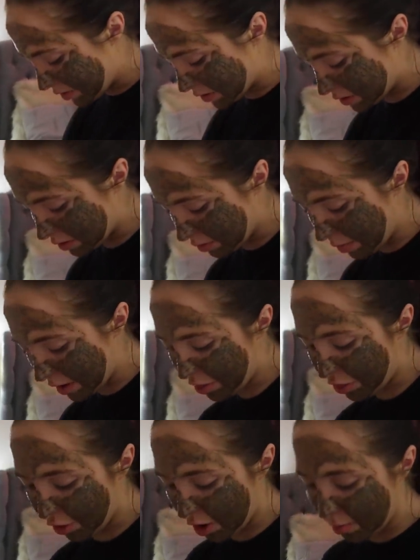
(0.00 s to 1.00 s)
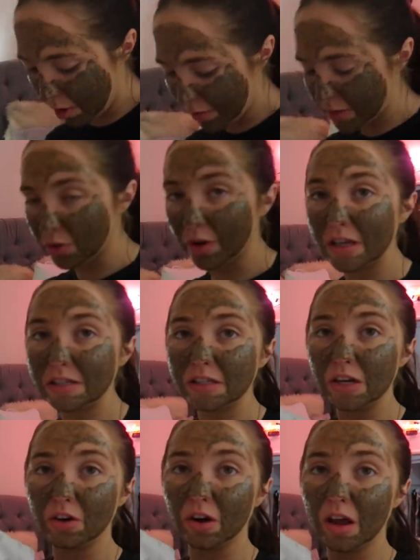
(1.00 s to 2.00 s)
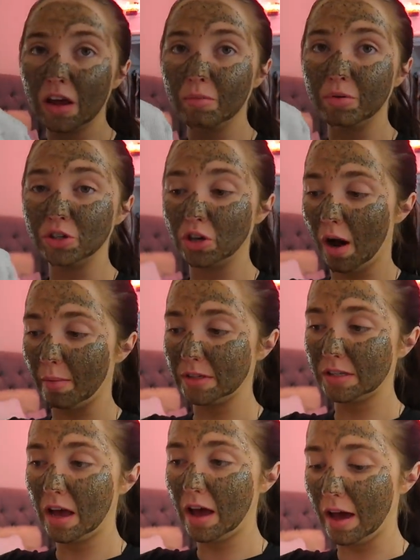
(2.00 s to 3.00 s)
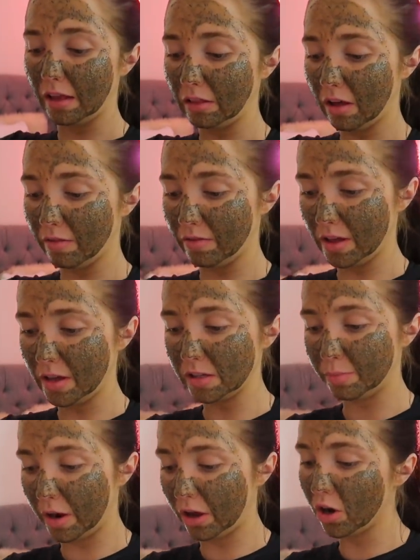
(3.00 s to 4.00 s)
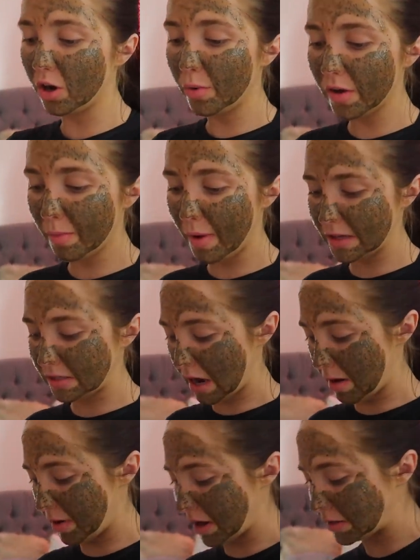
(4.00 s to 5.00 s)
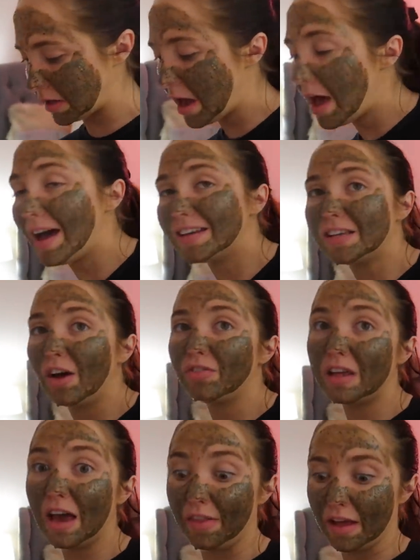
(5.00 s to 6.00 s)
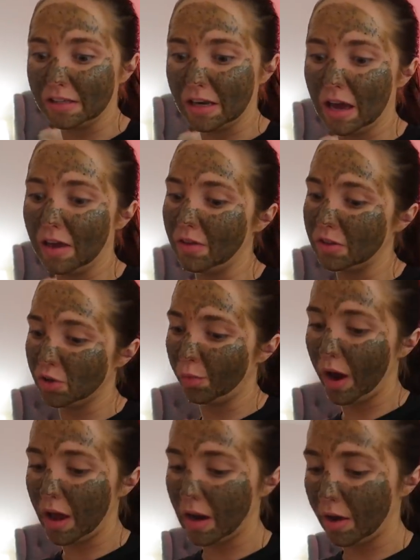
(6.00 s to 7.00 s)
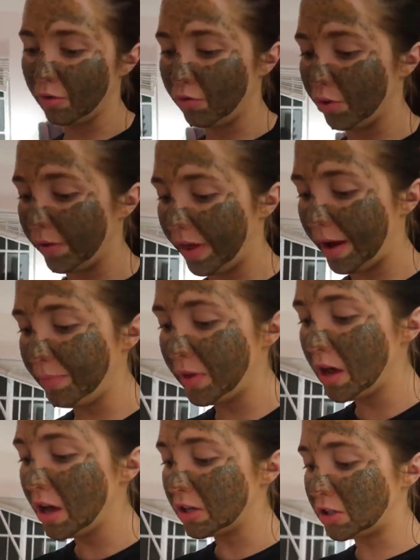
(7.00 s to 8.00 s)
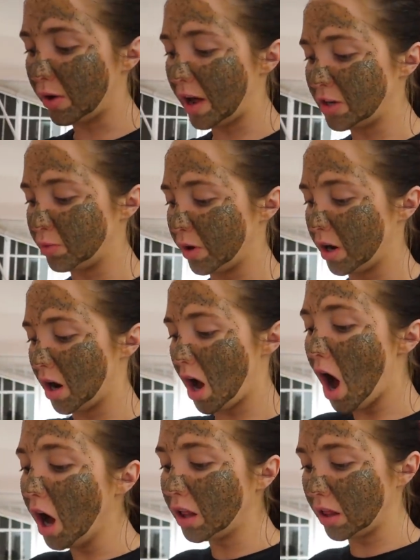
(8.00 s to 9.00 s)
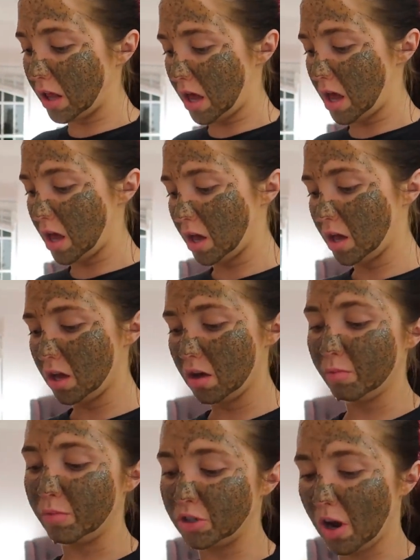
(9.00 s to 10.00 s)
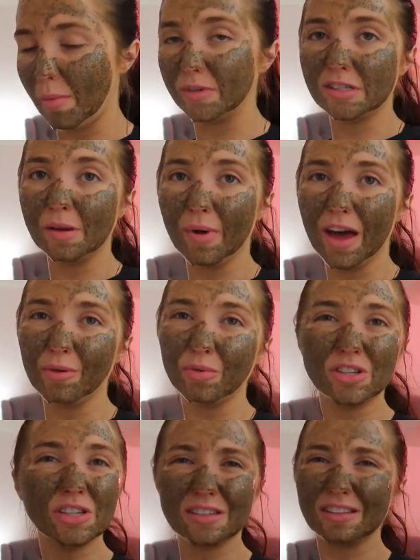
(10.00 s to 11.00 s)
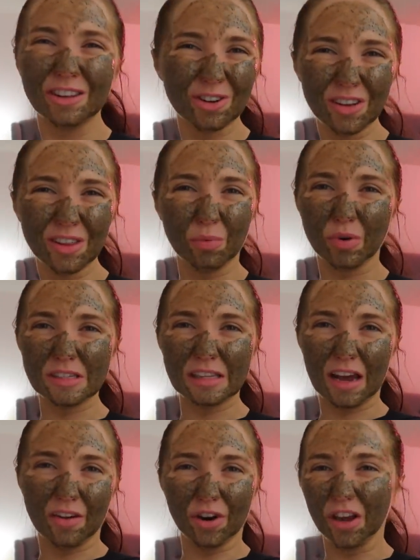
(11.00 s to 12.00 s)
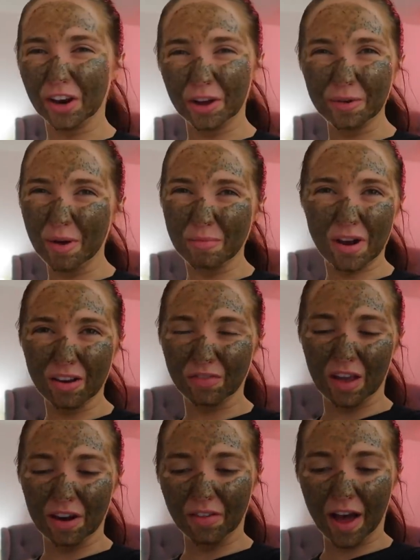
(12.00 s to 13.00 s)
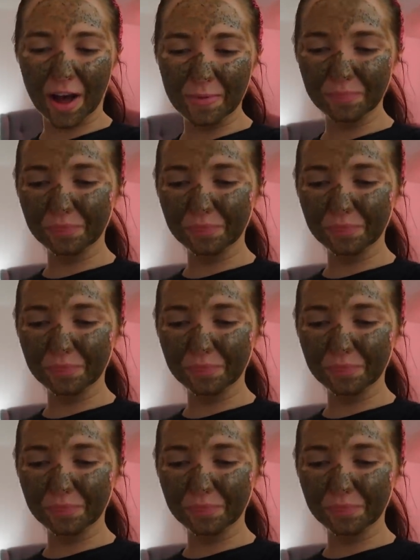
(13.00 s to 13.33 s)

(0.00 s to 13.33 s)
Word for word: This, my thermal Victoria's Secret pajama set, I love these, but I couldn't wear them last night because I self-tanned last night and these are white and I would ruin them. So I had to wear ugly pajamas to bed, which is literally the worst thing ever, you know? I'm not a fan of that.